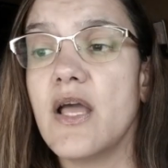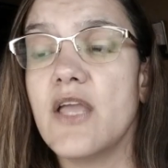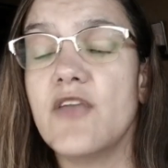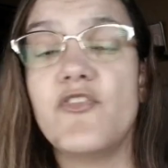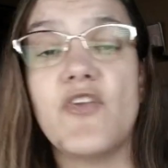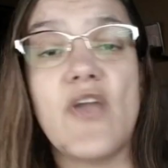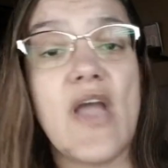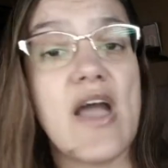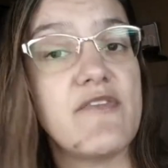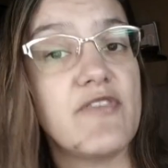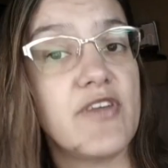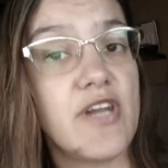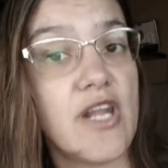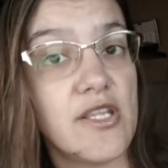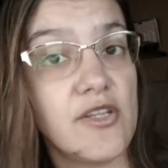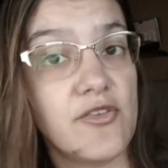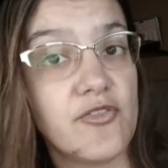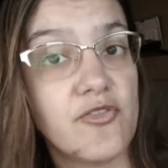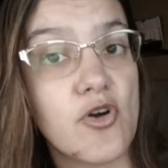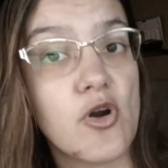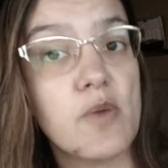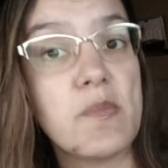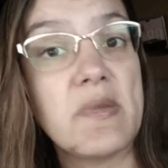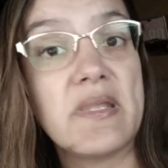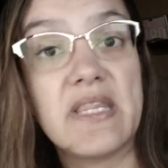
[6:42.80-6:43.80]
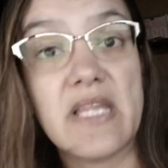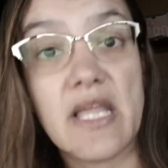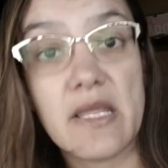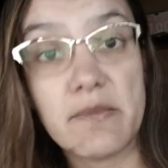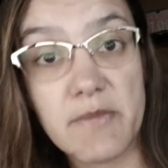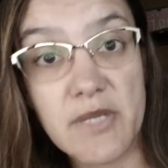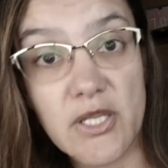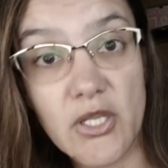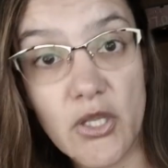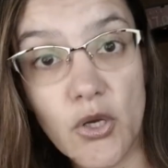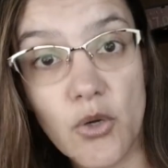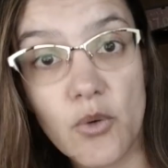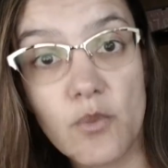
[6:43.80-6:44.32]
If you have another format,
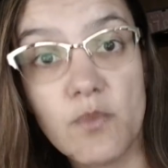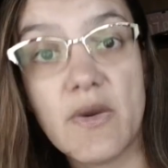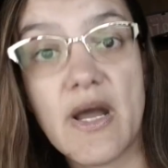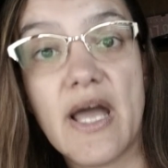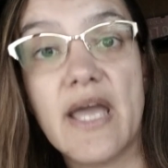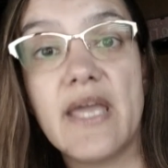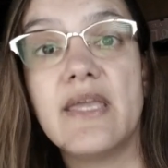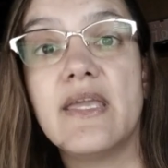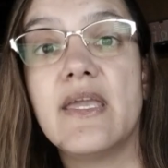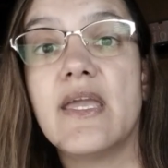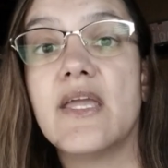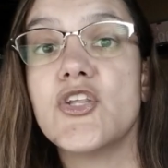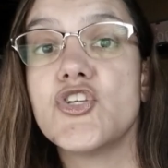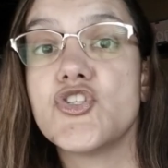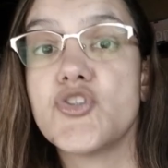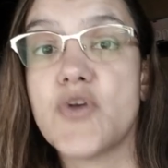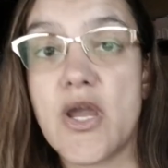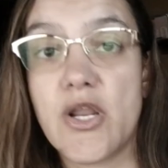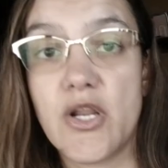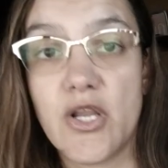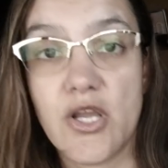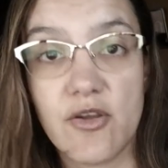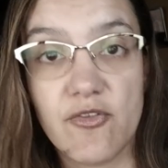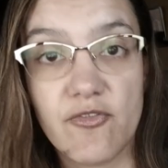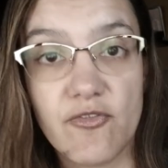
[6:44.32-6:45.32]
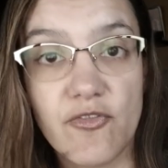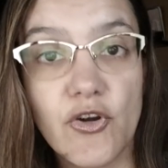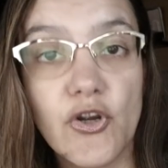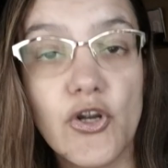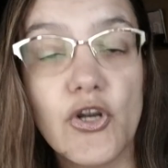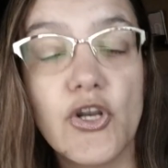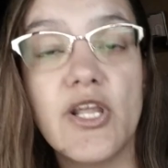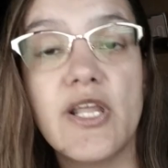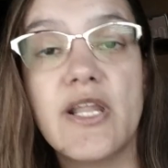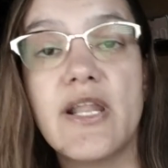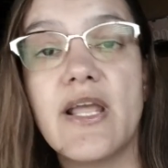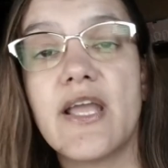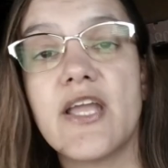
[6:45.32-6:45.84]
let me know. I can try to
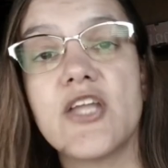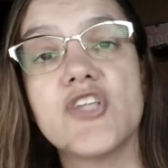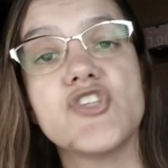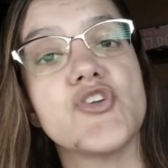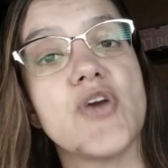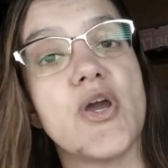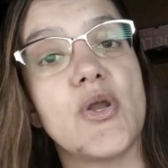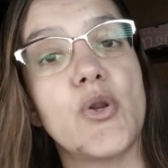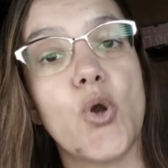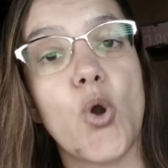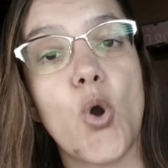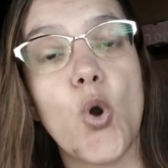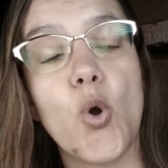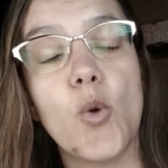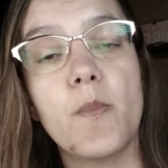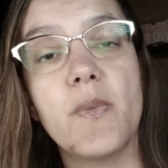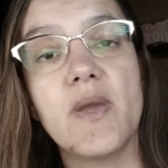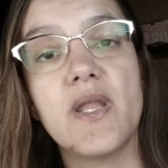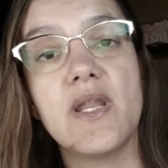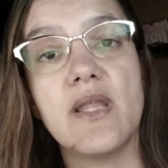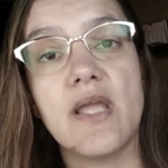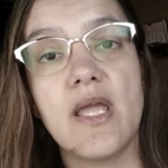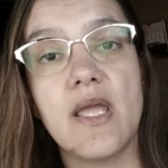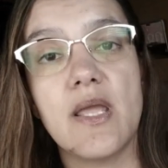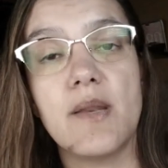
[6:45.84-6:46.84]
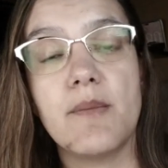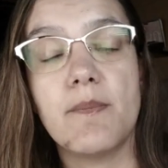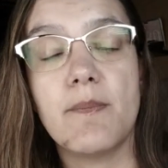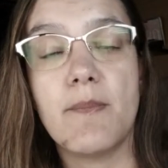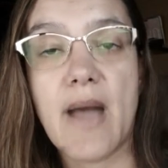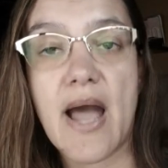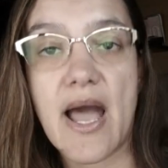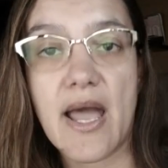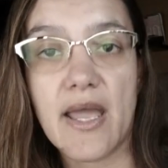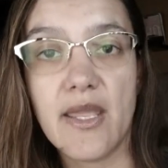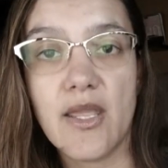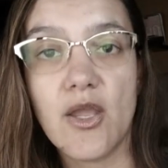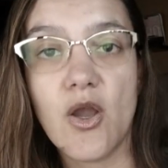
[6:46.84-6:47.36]
convert it. I can try to open in
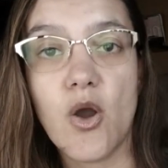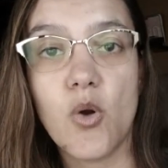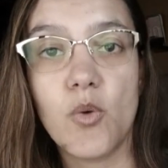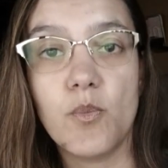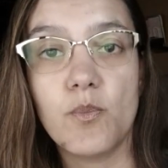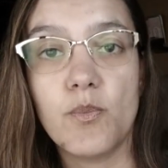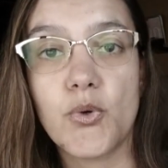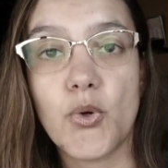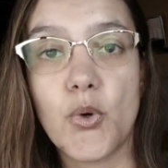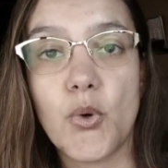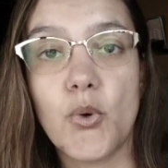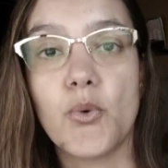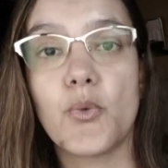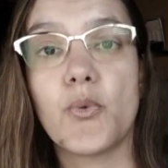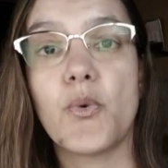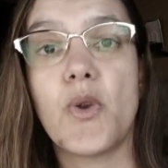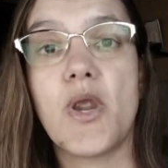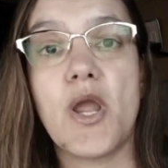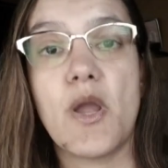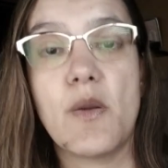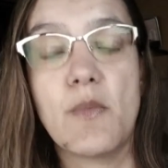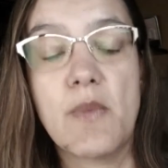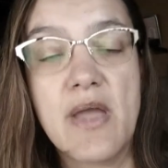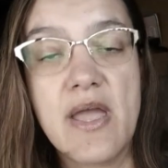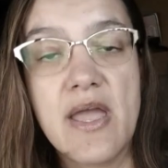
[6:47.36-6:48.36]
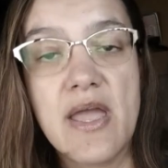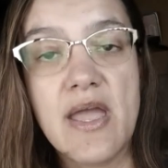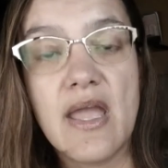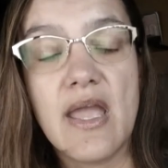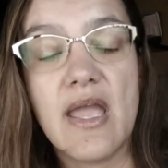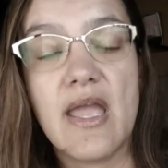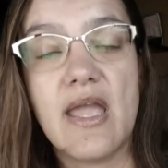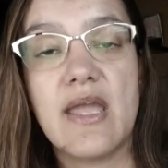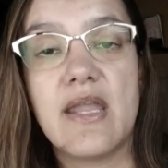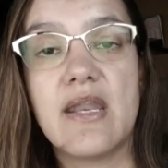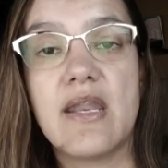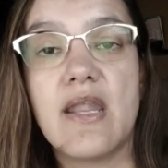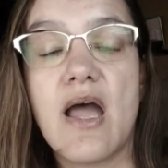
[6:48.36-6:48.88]
my own program
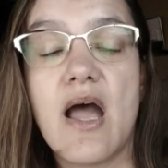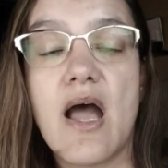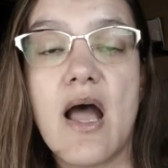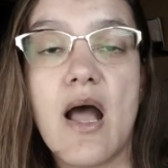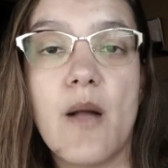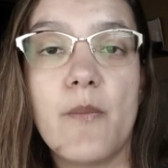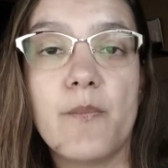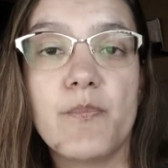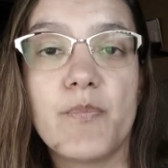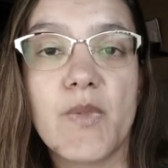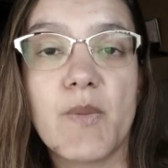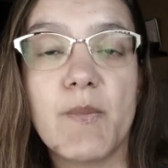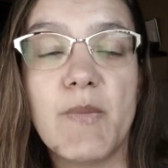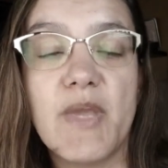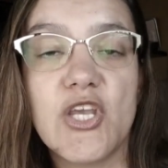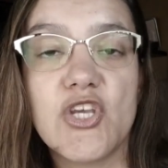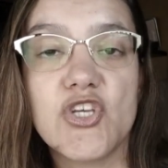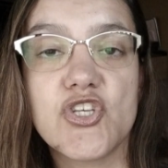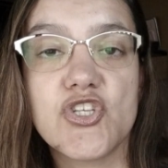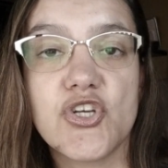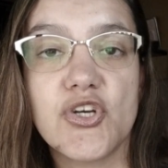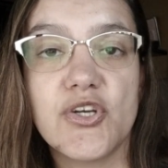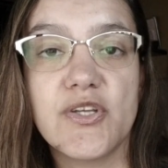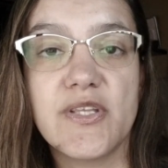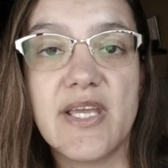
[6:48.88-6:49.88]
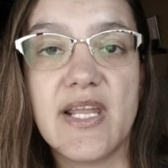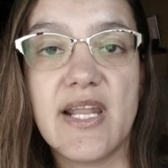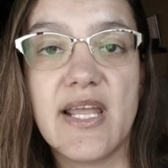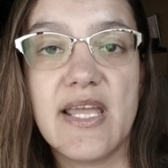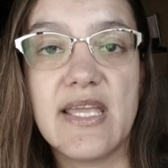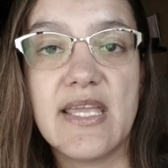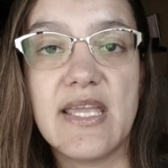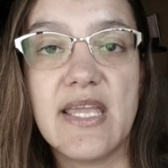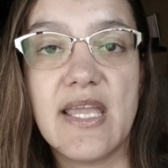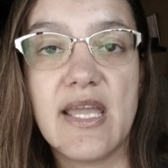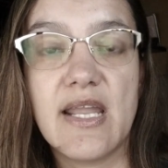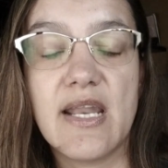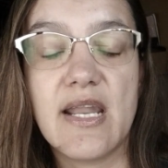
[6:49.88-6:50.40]
and make sure that
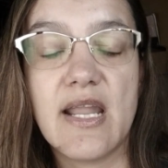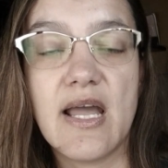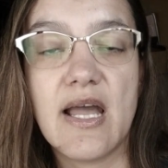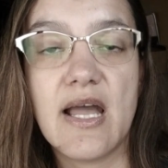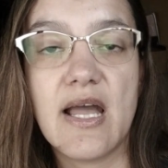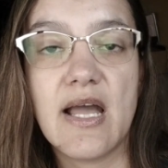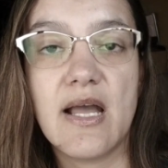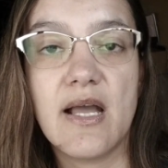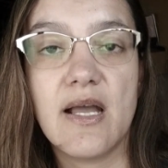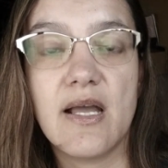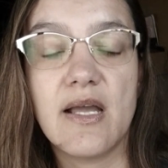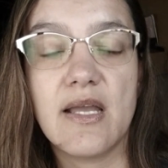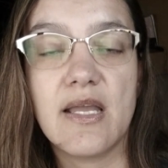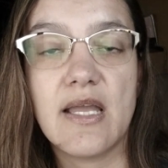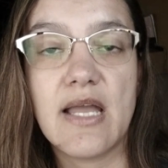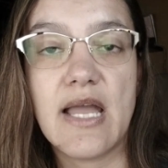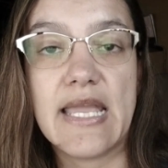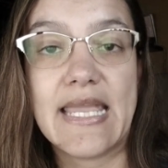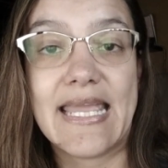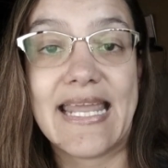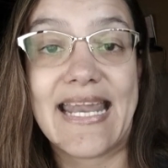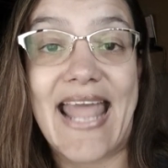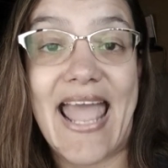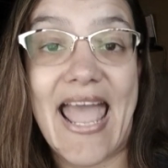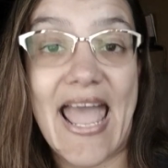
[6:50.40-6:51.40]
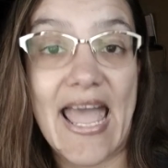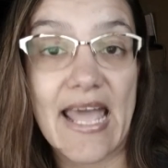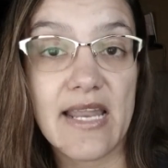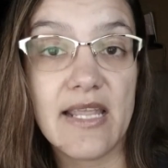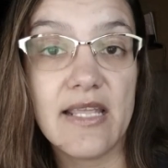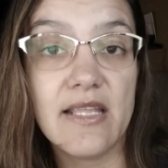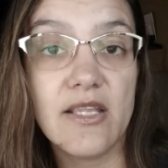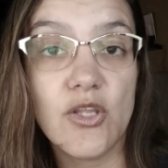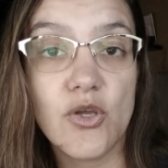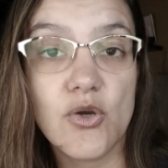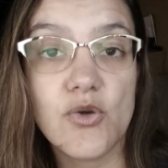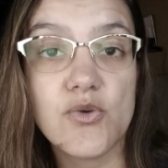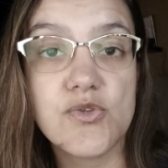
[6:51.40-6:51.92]
I can
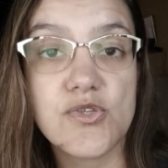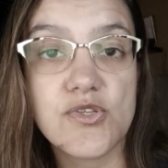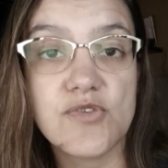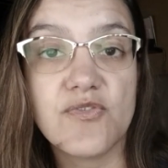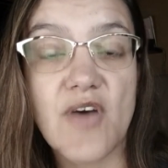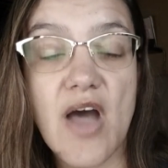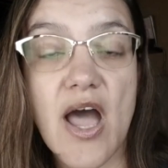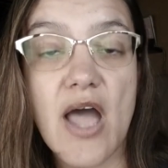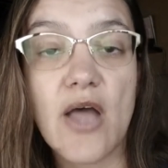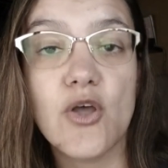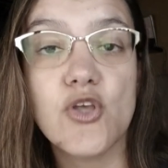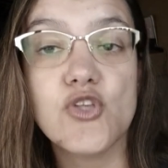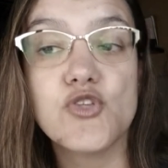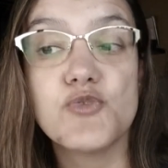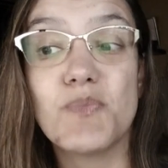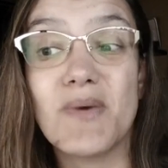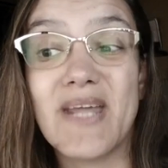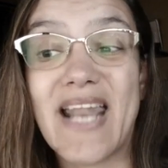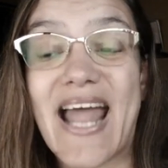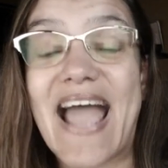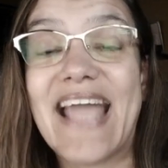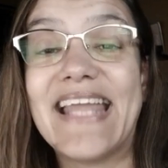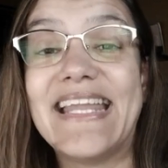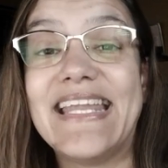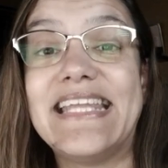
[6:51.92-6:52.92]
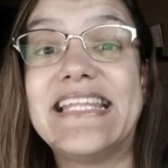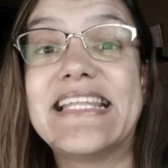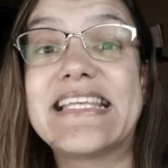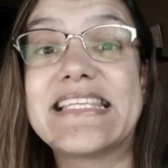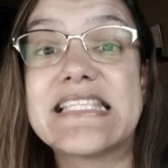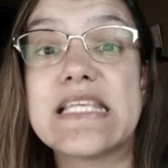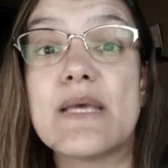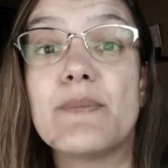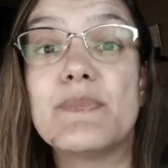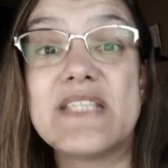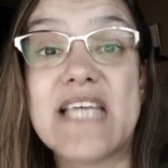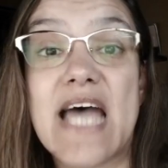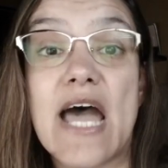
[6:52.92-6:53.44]
edit those files, but I need the
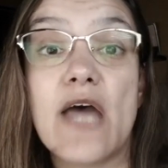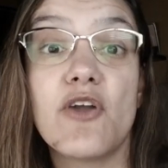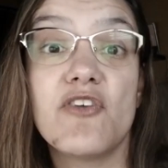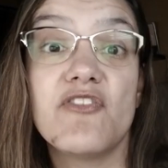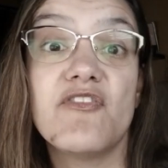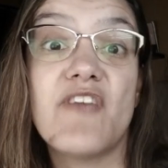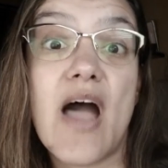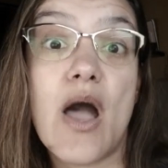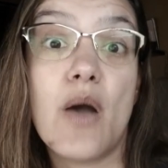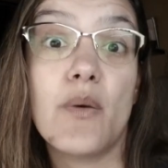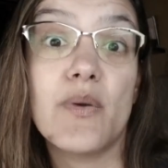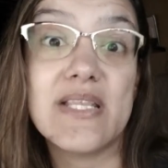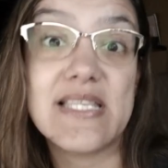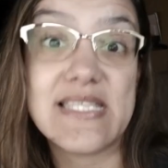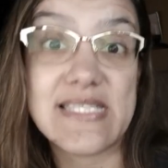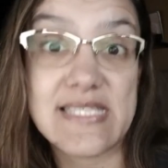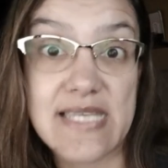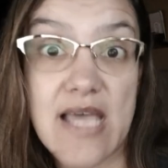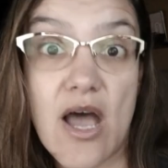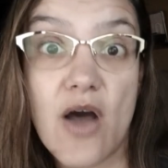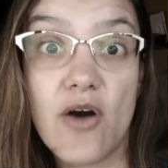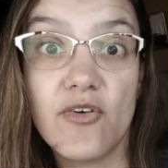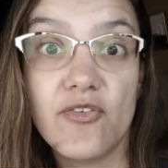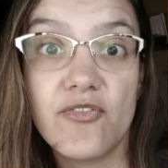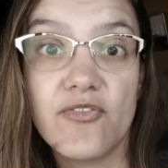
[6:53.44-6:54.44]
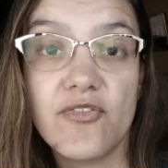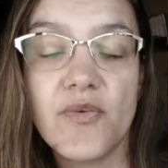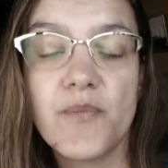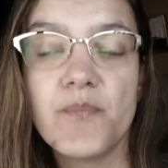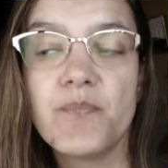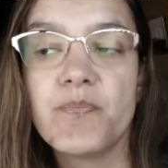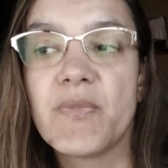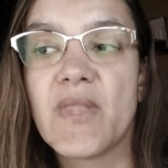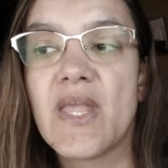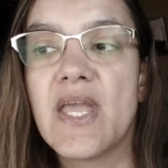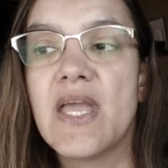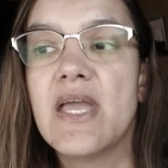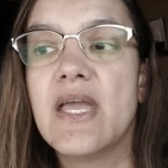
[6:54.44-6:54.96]
subtitle file itself.
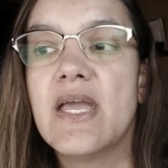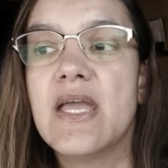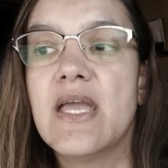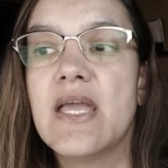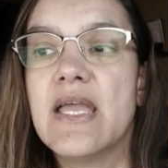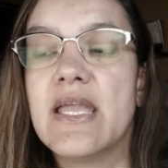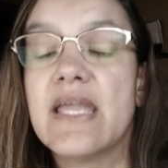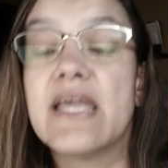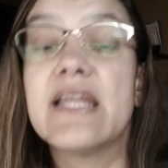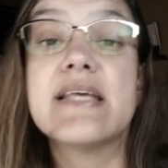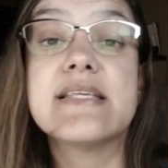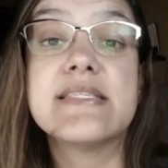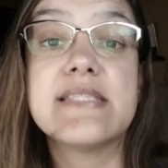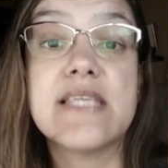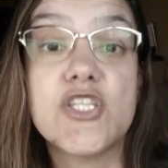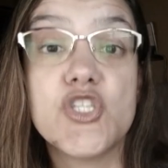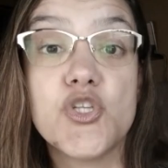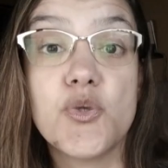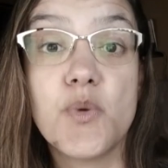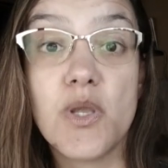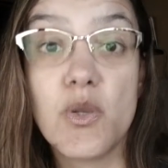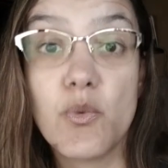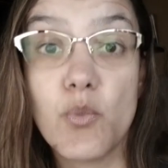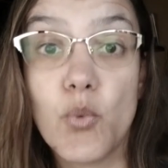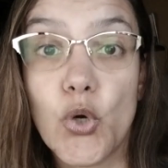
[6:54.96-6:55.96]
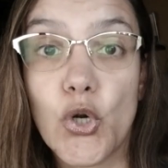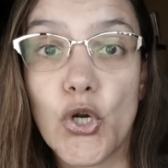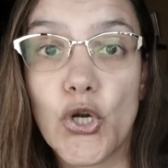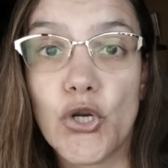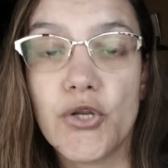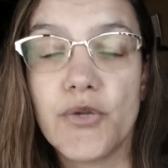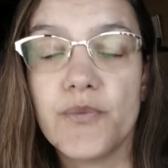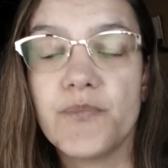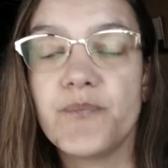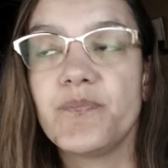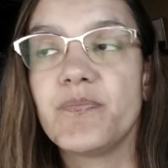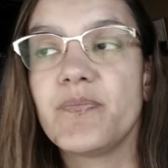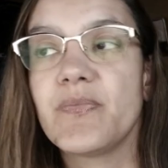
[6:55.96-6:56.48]
Can I send you in
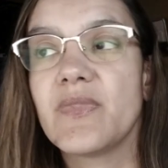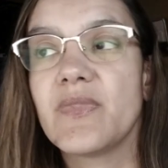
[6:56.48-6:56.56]
Word?